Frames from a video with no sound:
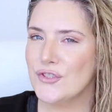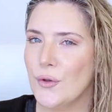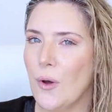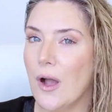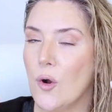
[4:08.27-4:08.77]

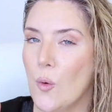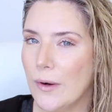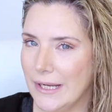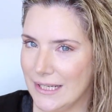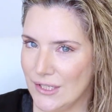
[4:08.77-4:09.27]
So
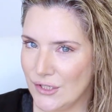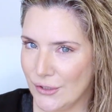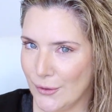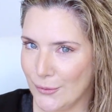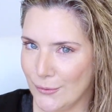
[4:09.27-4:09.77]
according
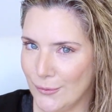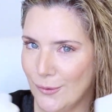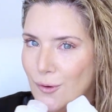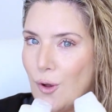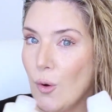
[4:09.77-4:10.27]
to
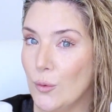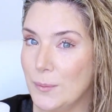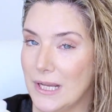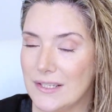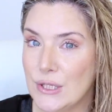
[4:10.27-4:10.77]

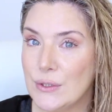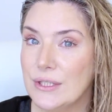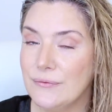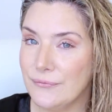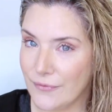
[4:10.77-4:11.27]
Olaplex, you
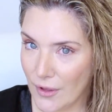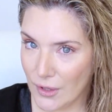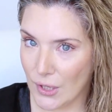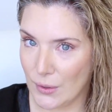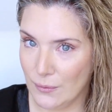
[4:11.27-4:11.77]
can
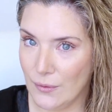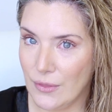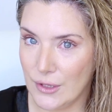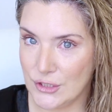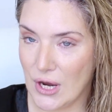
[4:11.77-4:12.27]
follow
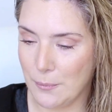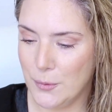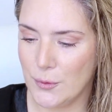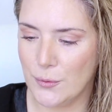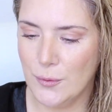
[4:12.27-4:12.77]
the
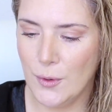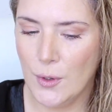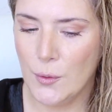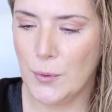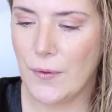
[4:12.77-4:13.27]
shampoo
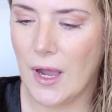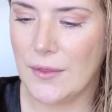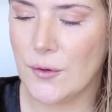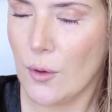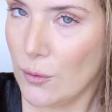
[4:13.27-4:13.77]
with either